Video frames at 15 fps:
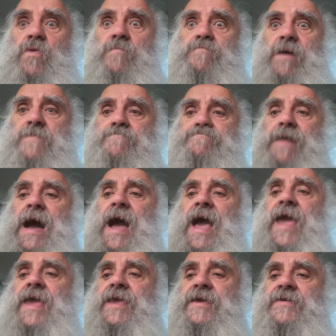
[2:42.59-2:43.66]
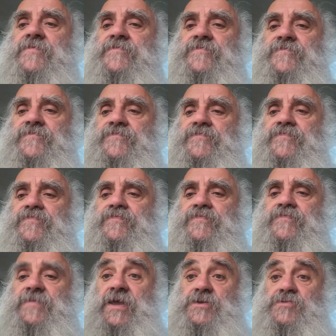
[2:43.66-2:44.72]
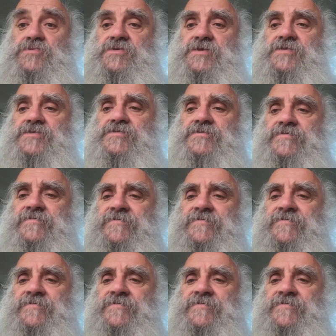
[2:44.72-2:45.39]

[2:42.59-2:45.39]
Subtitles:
Bye bye. And you skins.